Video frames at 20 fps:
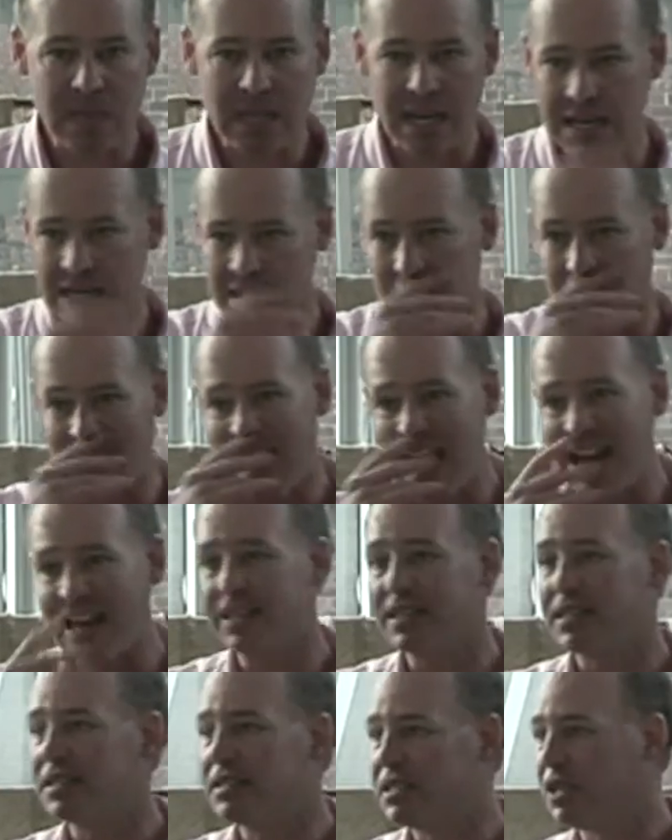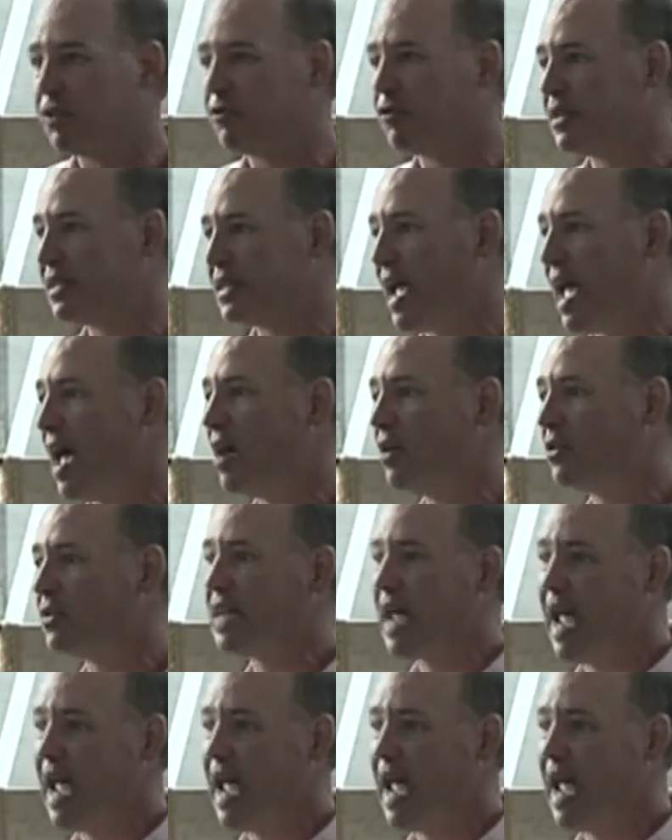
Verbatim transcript: And a lot of the different towns